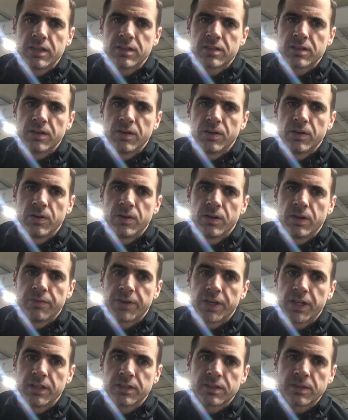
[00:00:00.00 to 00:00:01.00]
so if
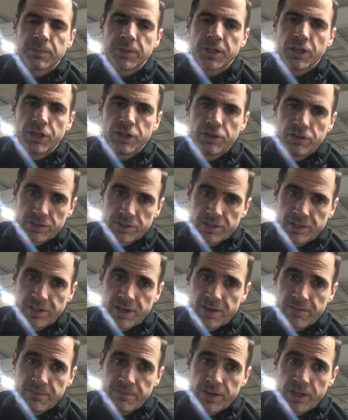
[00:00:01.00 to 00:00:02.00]
I hit something good, you'll see
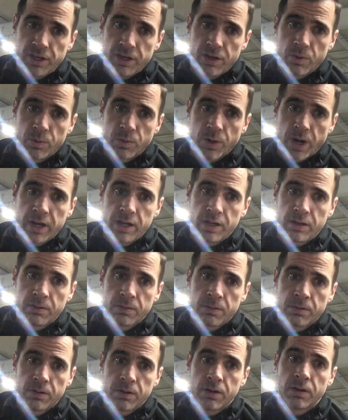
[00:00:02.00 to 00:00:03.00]
that video right
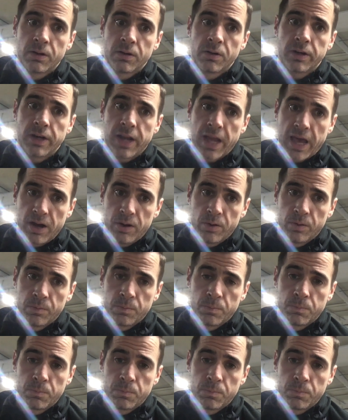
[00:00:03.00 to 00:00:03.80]
now.